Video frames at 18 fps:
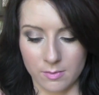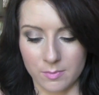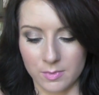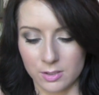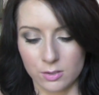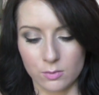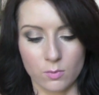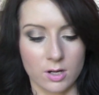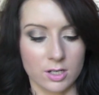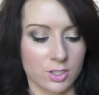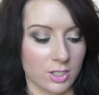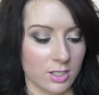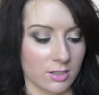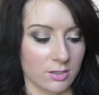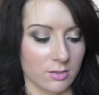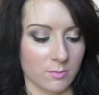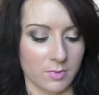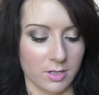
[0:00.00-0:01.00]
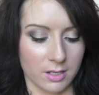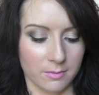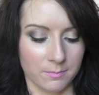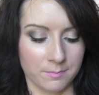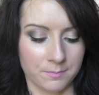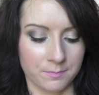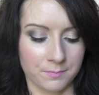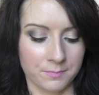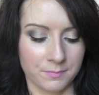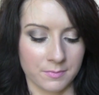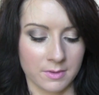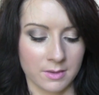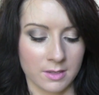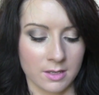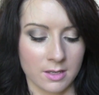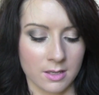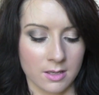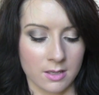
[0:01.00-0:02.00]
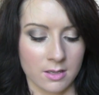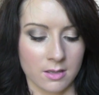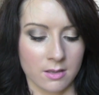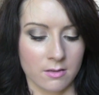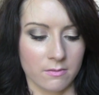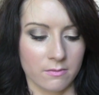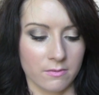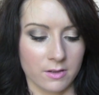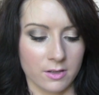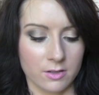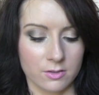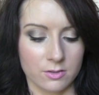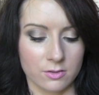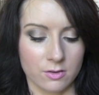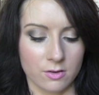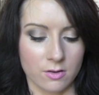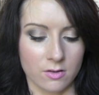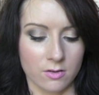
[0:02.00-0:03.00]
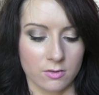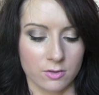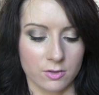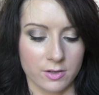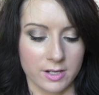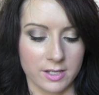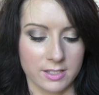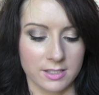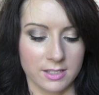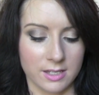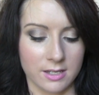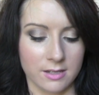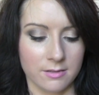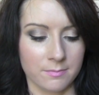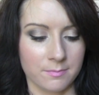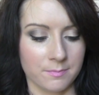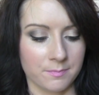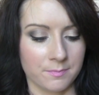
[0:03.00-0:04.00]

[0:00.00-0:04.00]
I've been swatching so my fingers are all crazy.